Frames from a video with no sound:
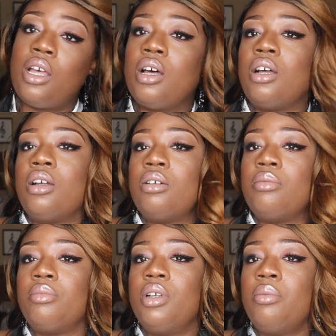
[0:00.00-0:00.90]

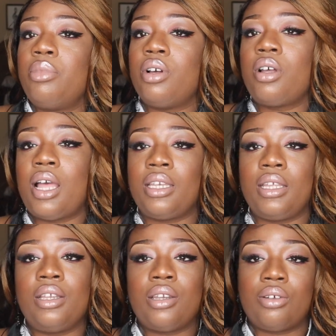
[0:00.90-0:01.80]
But I
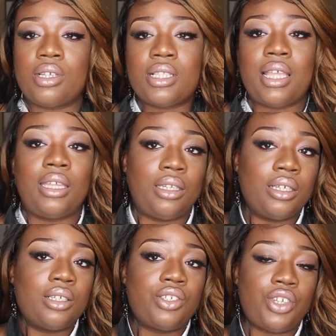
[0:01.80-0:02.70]
did notice that it
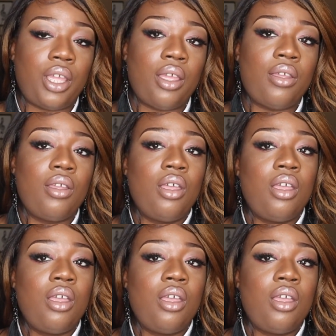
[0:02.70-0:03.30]
does shed,